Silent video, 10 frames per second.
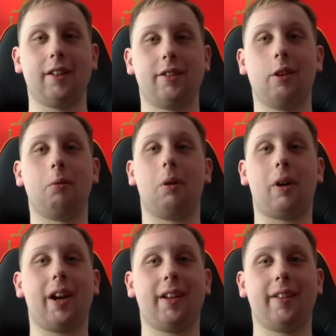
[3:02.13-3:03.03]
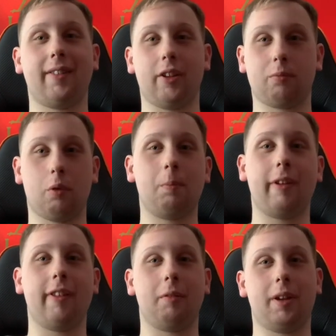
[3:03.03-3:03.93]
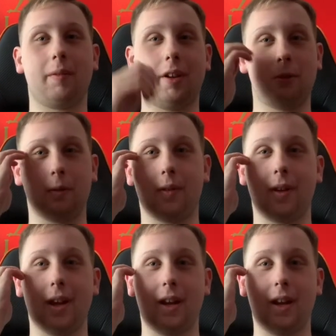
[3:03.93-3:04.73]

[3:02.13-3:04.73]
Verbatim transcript: Don't worry, this won't be the only video of the day.